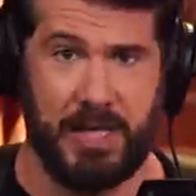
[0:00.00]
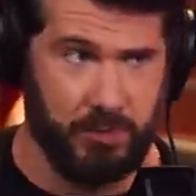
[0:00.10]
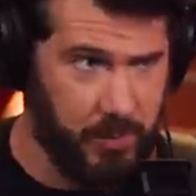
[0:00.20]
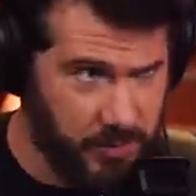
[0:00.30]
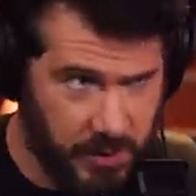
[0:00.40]

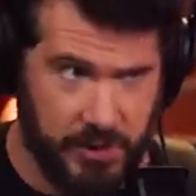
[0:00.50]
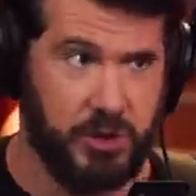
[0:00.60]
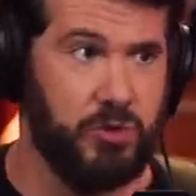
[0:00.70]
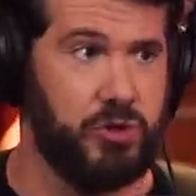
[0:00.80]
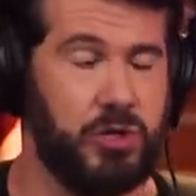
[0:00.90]
That's when we saw
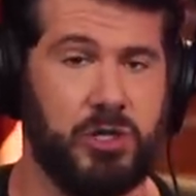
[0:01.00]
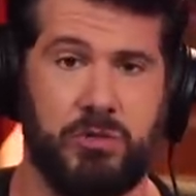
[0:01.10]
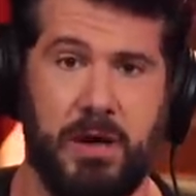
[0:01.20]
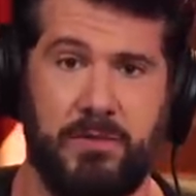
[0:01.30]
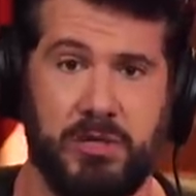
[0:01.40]
this huge surge
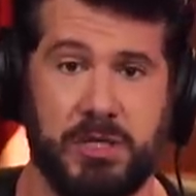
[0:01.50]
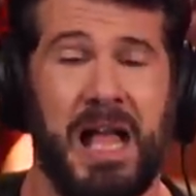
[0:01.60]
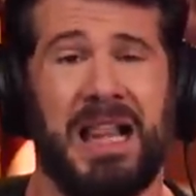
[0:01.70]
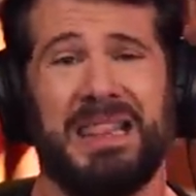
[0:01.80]
in refugees.